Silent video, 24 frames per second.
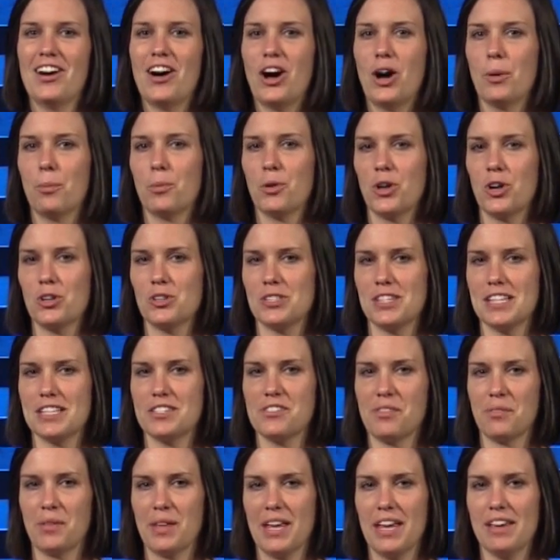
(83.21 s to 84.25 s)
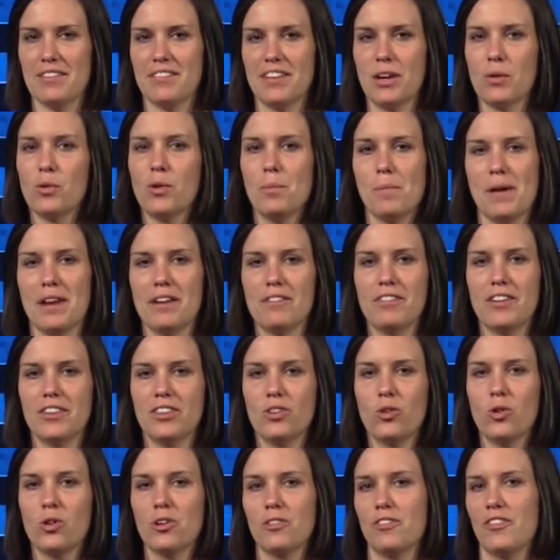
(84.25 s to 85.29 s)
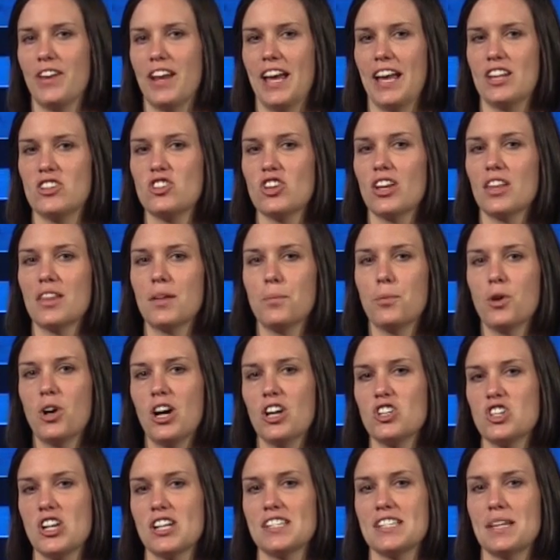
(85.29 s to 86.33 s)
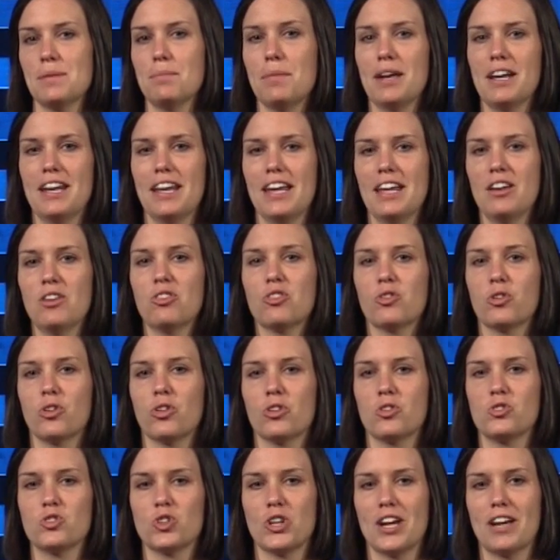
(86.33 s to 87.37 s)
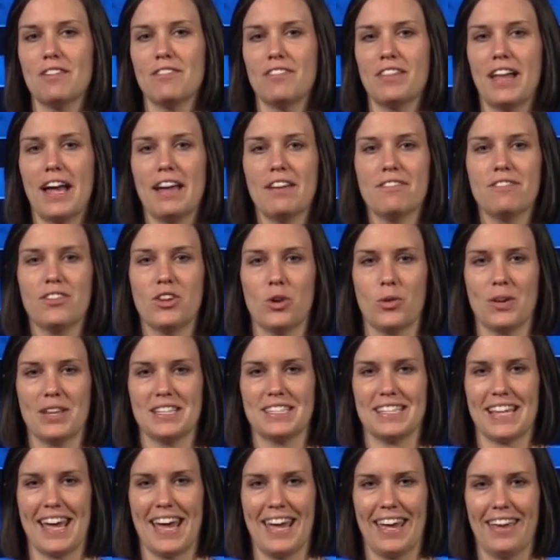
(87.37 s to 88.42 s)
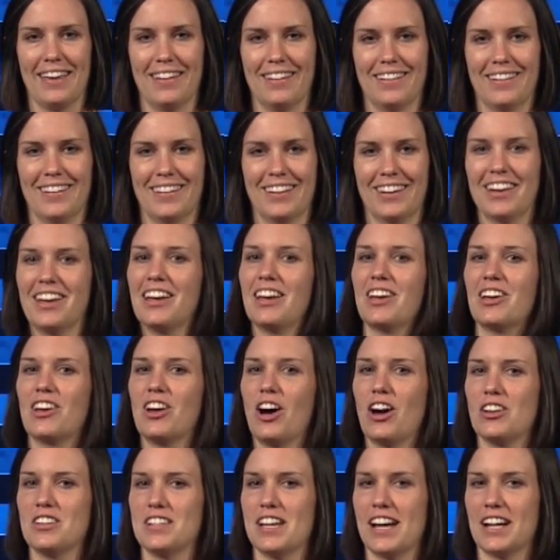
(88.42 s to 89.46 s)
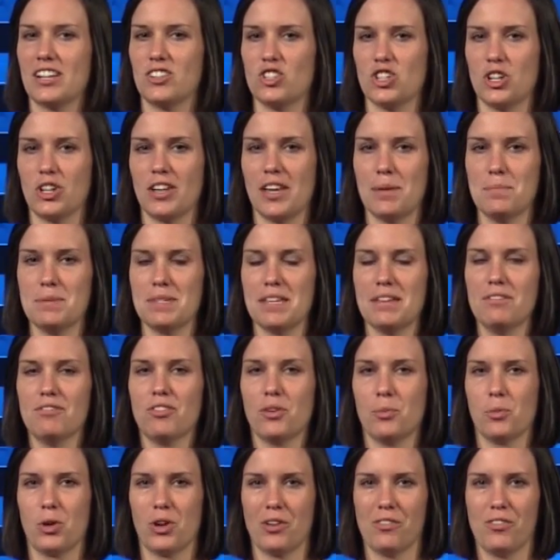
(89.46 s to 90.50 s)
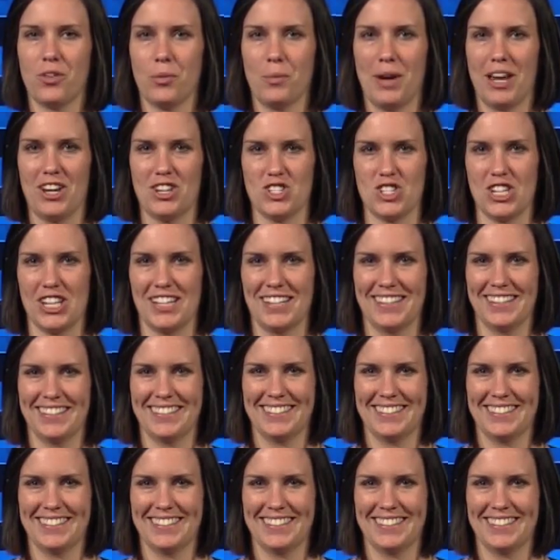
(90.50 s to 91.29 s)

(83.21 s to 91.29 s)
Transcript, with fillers: All proceeds from the evening will benefit the orphanage and the project in Benin through the Tree of Life USA. Contact Jill Gibson for more information.